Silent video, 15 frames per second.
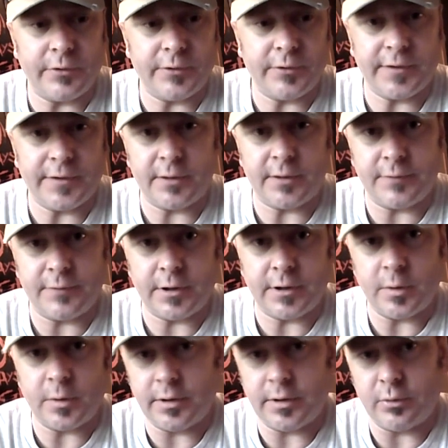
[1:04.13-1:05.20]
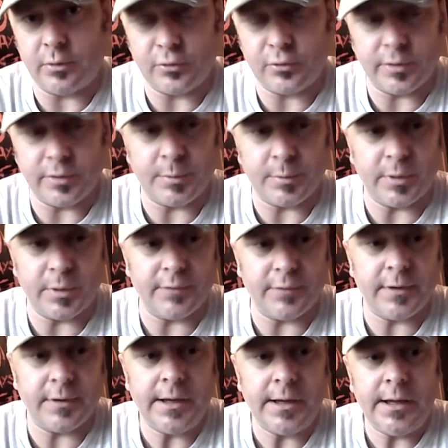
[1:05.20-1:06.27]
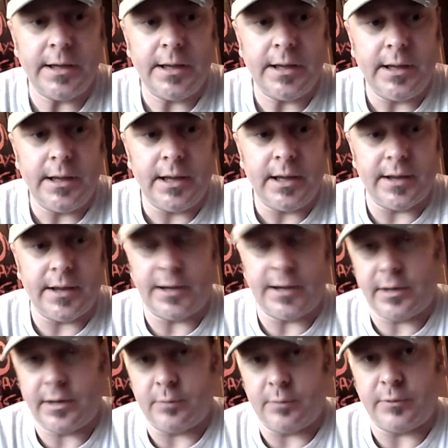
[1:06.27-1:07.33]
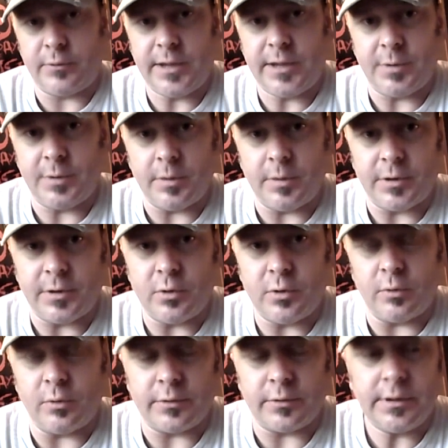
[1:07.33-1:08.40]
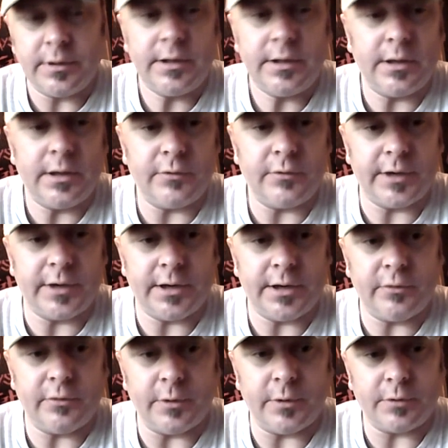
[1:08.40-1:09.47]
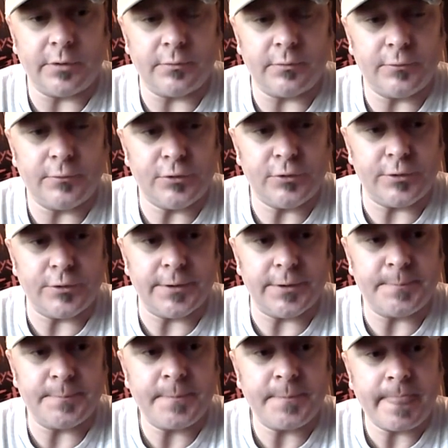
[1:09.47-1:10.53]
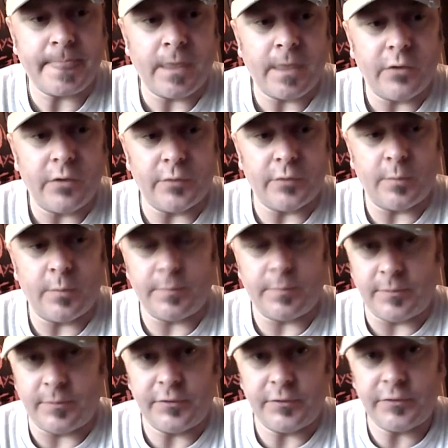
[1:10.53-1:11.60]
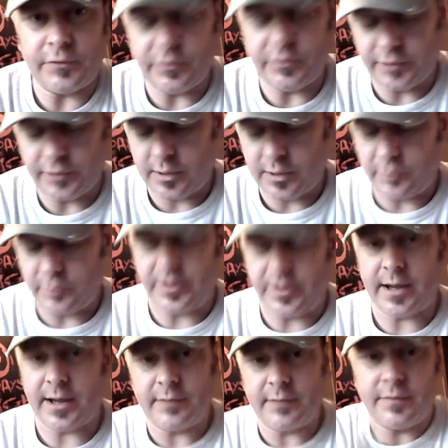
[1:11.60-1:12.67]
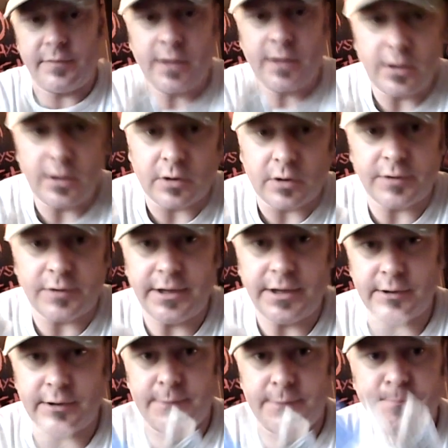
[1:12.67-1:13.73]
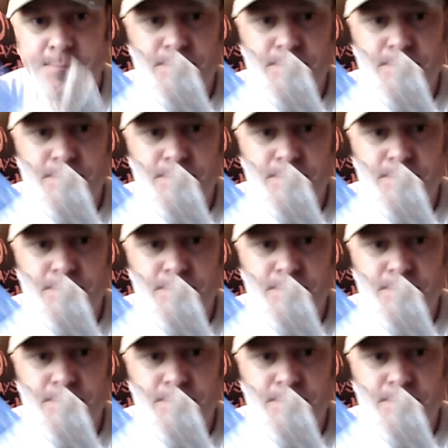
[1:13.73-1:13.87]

like that, or if I go on a little trip or whatever. And that it will keep it a little bit cooler until I get it into another refrigerator. So the 6 things that I always have are right here,